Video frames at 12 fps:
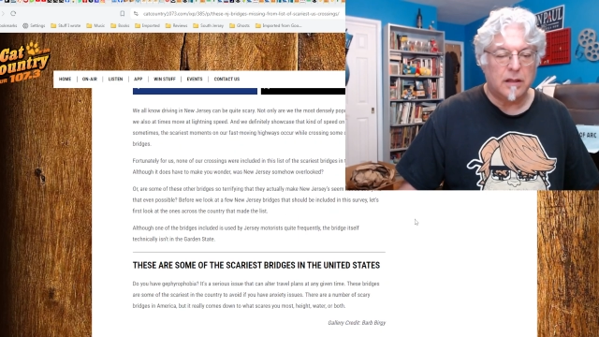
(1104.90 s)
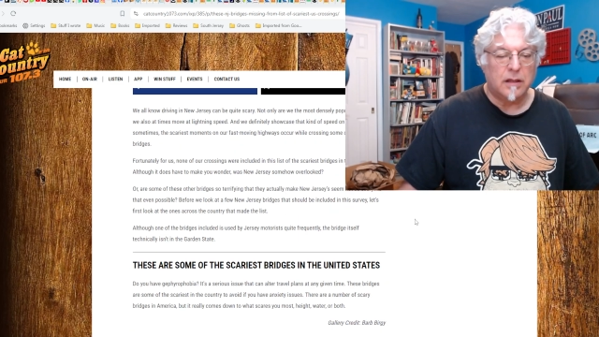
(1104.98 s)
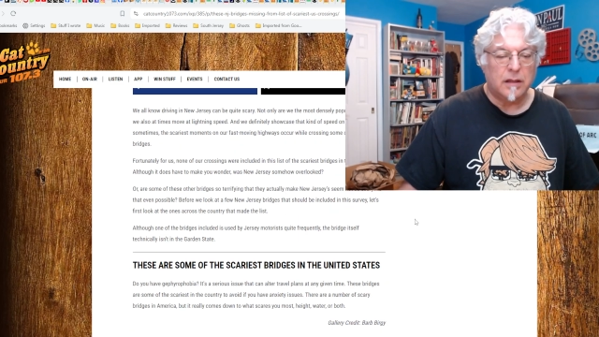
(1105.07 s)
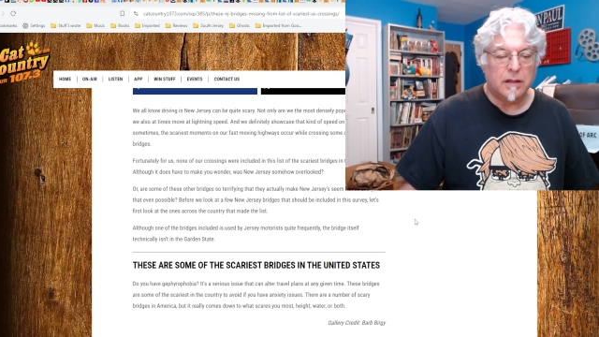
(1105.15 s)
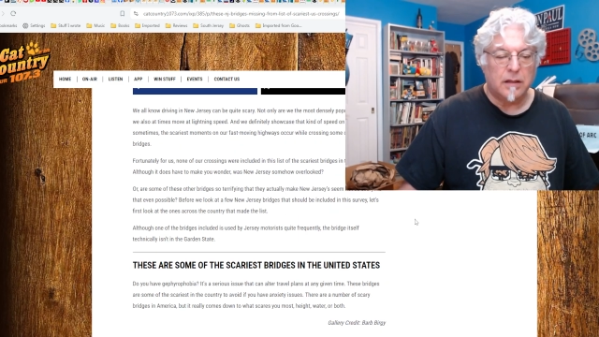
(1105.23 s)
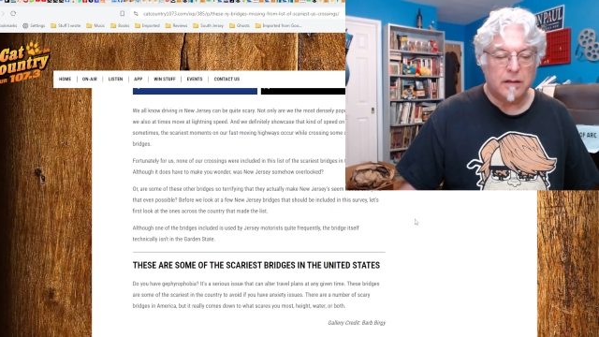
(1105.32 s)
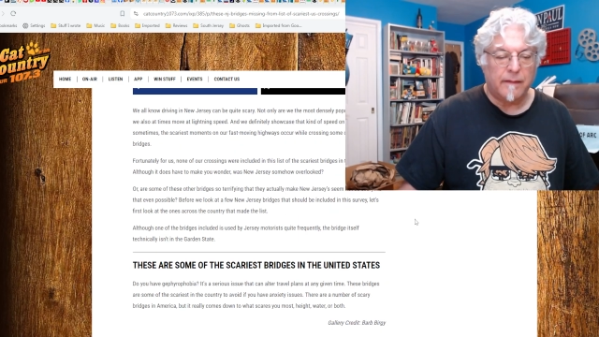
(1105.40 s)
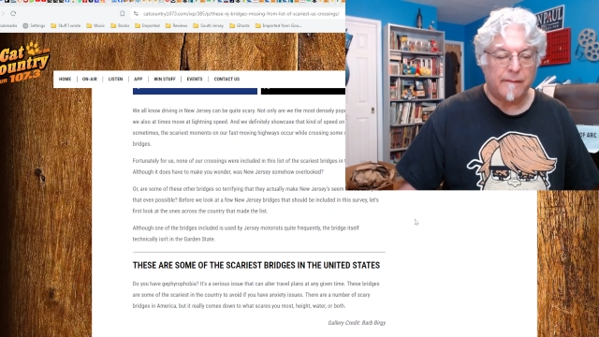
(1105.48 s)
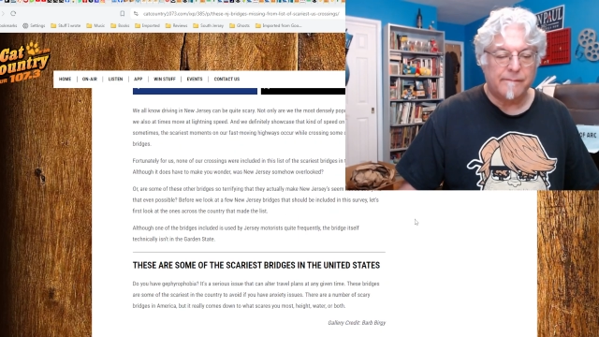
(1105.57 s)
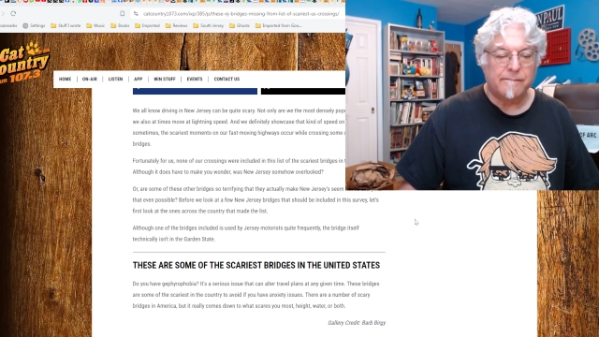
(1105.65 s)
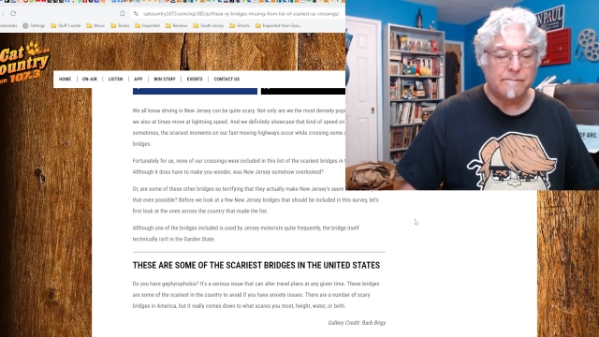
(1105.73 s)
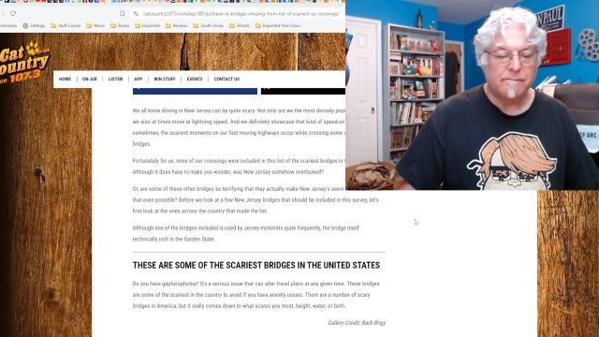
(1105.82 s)

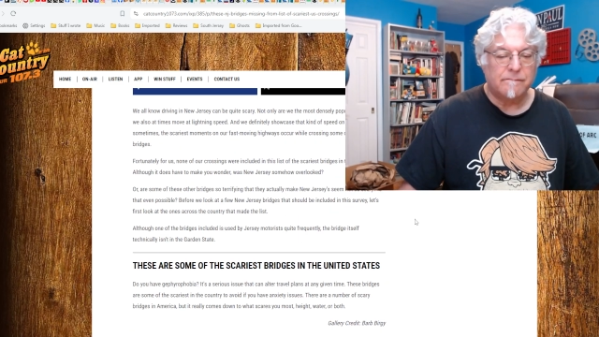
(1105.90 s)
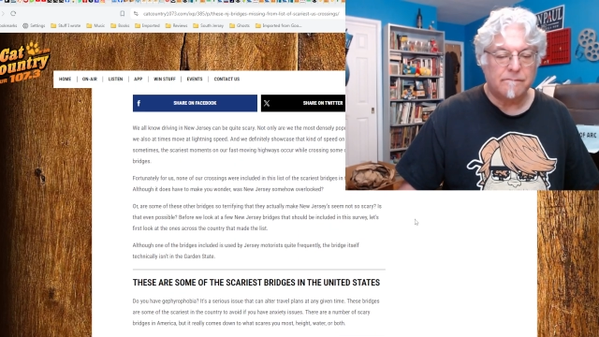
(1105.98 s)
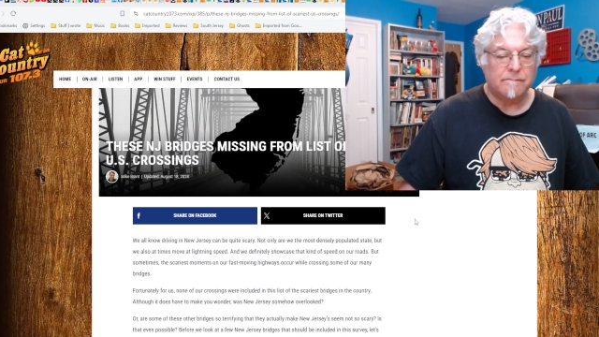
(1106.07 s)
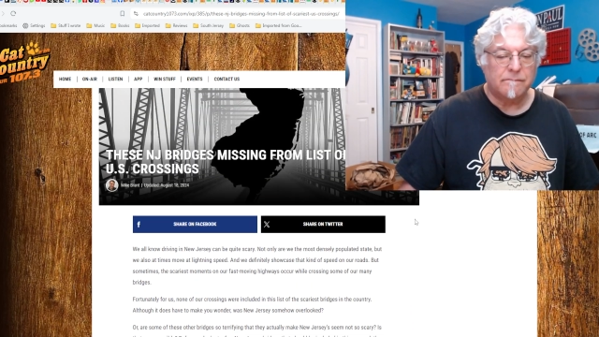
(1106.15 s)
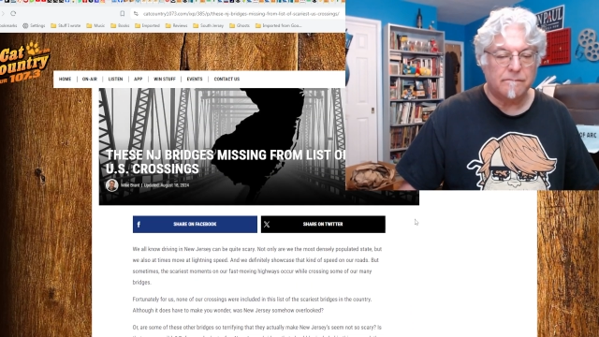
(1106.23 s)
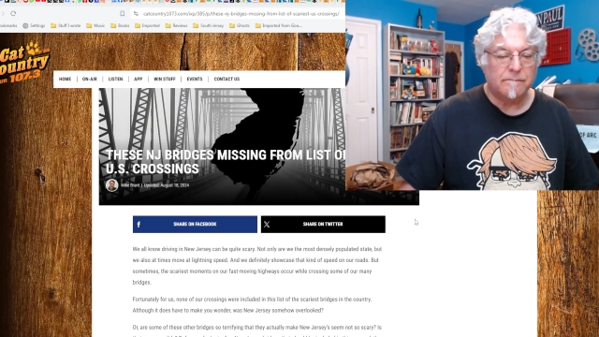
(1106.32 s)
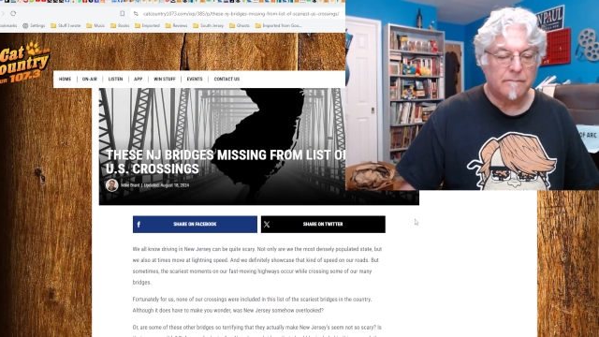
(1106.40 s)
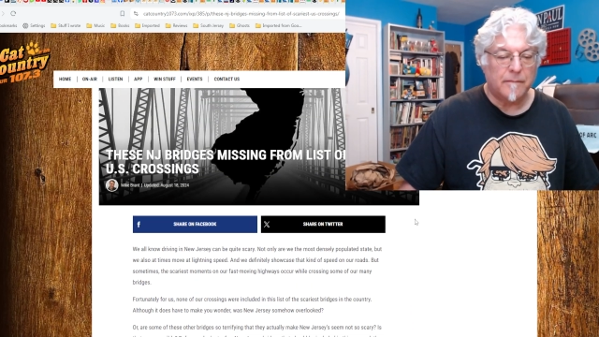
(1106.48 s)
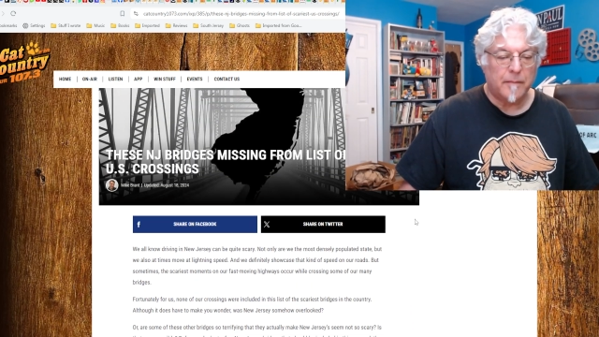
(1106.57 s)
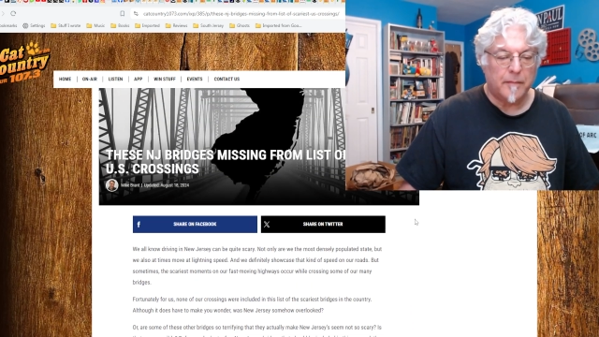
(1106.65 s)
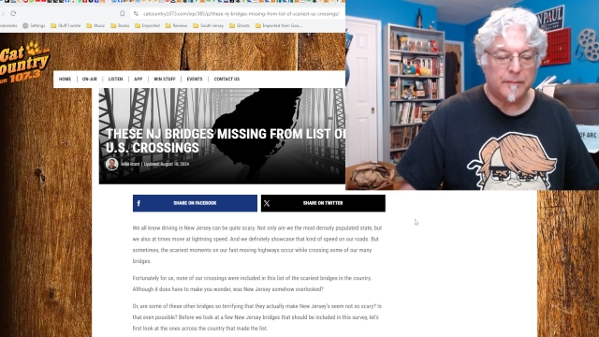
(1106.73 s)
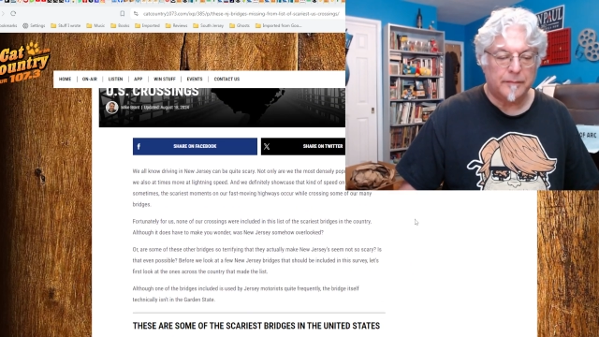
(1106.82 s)

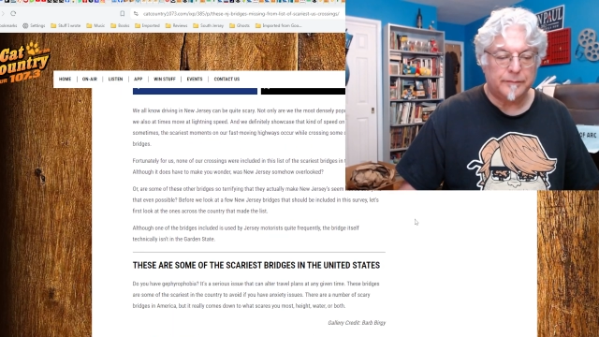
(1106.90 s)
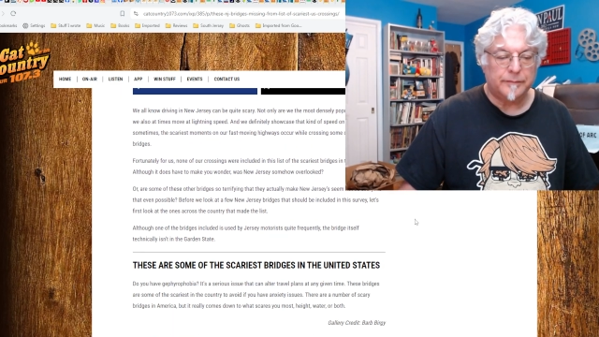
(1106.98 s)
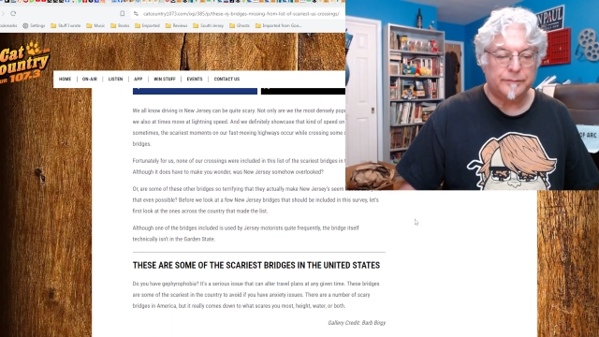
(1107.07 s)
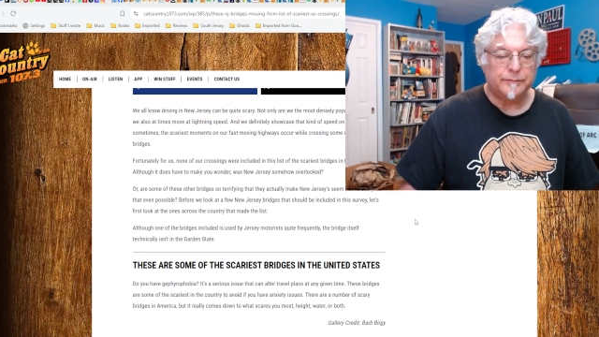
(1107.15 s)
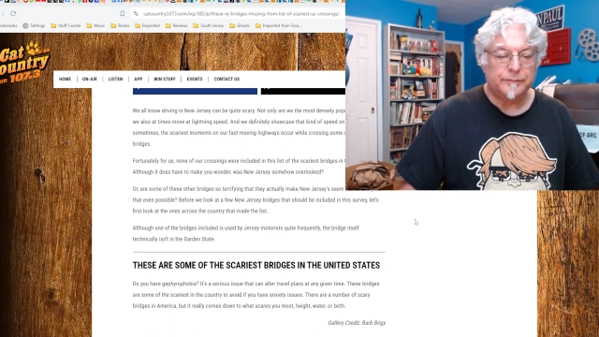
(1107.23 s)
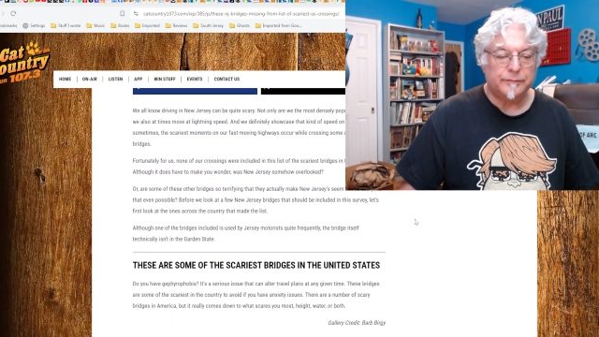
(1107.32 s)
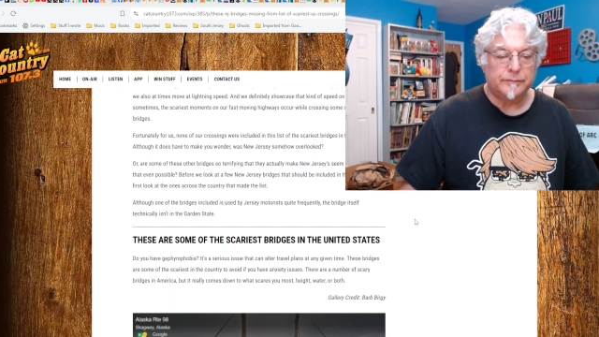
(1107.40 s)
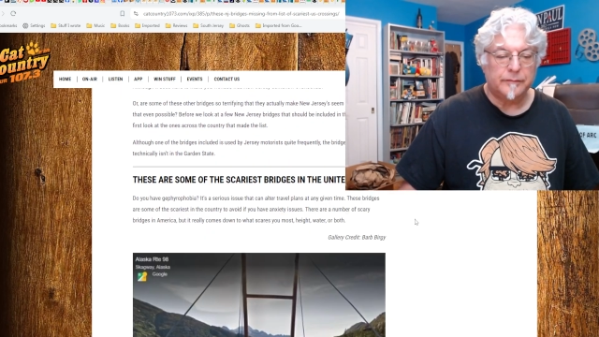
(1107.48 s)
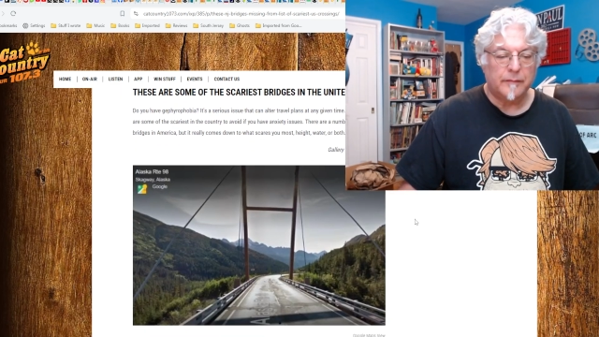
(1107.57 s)
Nobody speaks.